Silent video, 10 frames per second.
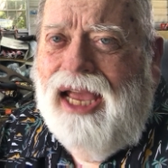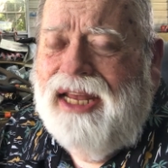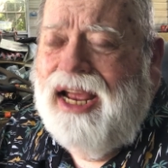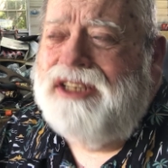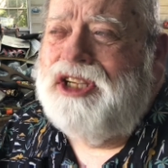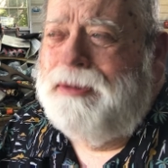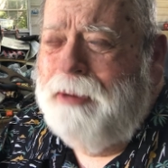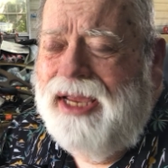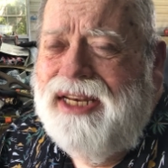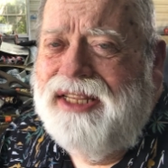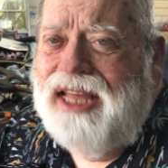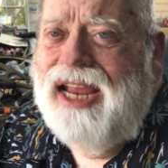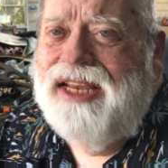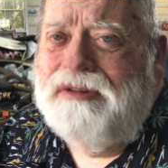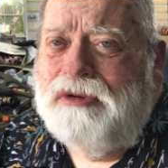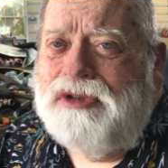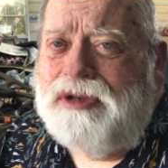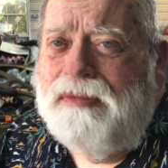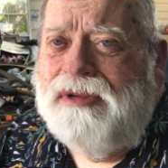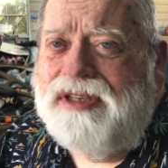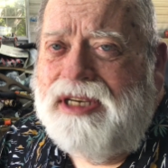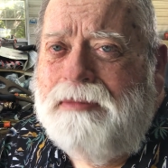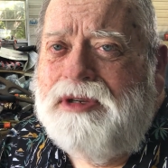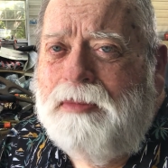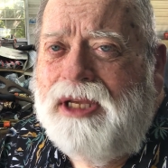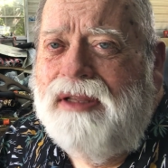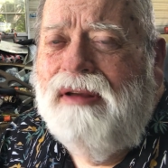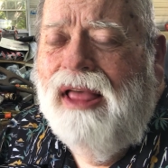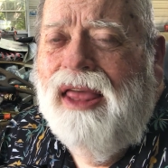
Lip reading: And actually painting the handles seems to be